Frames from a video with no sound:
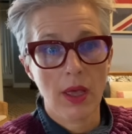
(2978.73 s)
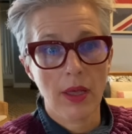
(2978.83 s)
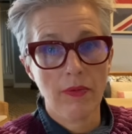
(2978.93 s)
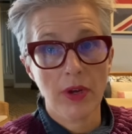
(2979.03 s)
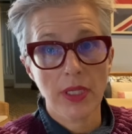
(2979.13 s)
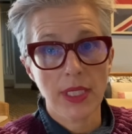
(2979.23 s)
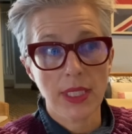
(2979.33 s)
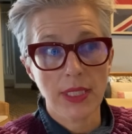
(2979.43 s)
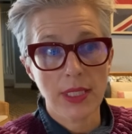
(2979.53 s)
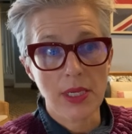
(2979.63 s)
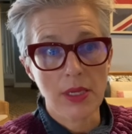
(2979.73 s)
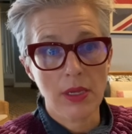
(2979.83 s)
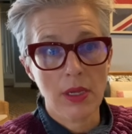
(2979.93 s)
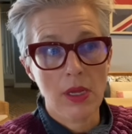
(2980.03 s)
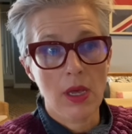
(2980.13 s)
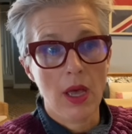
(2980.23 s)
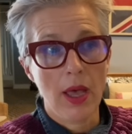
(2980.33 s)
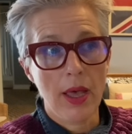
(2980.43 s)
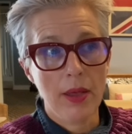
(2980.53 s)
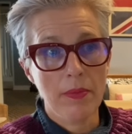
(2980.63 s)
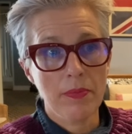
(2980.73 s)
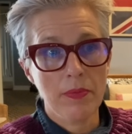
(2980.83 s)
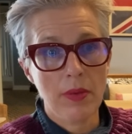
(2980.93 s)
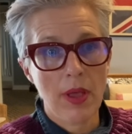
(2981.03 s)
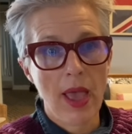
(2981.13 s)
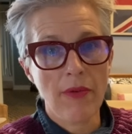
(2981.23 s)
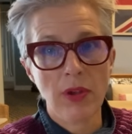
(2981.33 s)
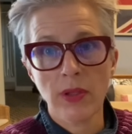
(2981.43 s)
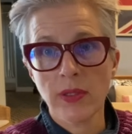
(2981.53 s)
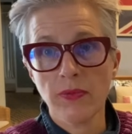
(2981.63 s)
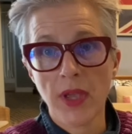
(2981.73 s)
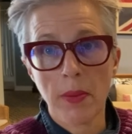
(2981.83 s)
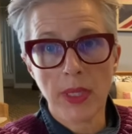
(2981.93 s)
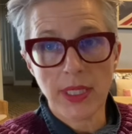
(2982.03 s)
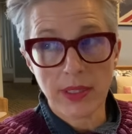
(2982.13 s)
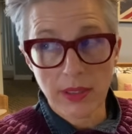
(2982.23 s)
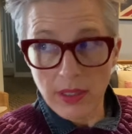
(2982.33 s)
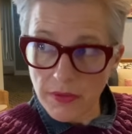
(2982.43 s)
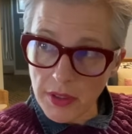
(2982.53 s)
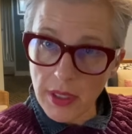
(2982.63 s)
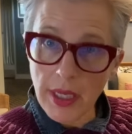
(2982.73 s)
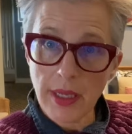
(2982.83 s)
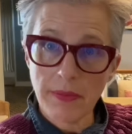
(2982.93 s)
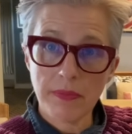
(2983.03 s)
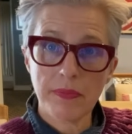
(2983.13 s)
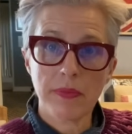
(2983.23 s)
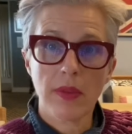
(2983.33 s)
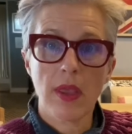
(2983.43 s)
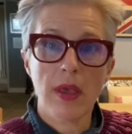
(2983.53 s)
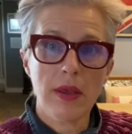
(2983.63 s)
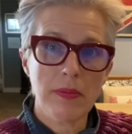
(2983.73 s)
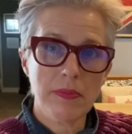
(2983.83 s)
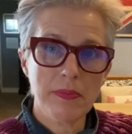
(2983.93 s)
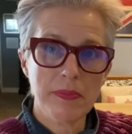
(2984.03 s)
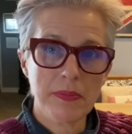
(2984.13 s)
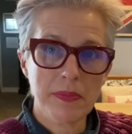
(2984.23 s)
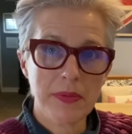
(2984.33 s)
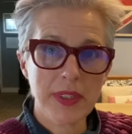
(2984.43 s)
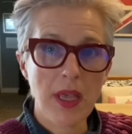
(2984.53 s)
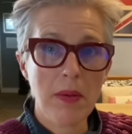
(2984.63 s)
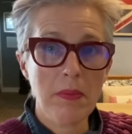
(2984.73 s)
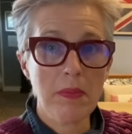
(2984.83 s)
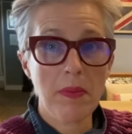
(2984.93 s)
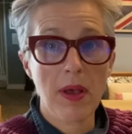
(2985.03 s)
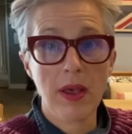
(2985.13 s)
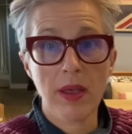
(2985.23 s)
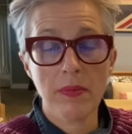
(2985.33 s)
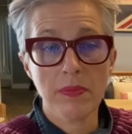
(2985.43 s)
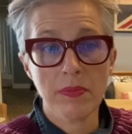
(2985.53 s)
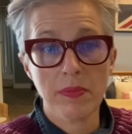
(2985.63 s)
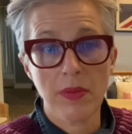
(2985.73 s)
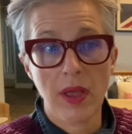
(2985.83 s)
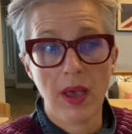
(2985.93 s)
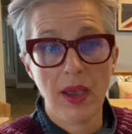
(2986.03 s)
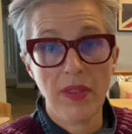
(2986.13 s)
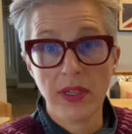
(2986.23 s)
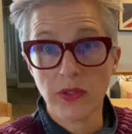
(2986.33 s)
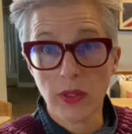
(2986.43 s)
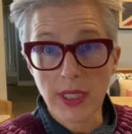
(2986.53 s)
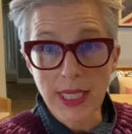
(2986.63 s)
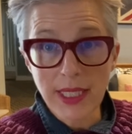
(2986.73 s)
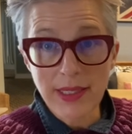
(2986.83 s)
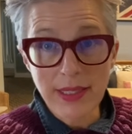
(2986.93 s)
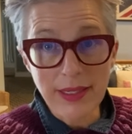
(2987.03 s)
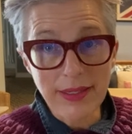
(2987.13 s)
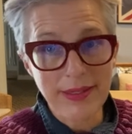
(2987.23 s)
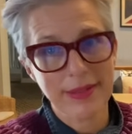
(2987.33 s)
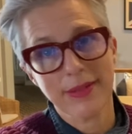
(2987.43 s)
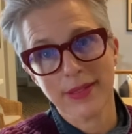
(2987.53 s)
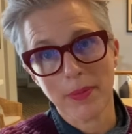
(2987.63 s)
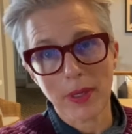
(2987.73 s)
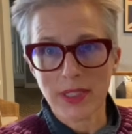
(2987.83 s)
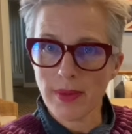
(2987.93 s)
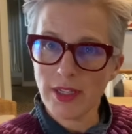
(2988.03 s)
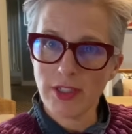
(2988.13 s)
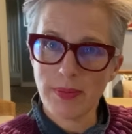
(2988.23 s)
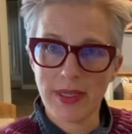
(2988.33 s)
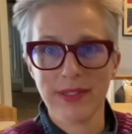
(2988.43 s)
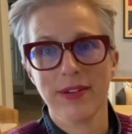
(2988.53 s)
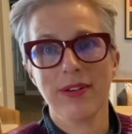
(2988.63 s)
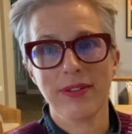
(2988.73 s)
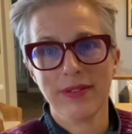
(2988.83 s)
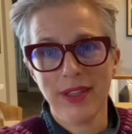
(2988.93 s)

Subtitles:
very tasty. Every family does it differently. Some I think is really tasty, some not so much, but it's all,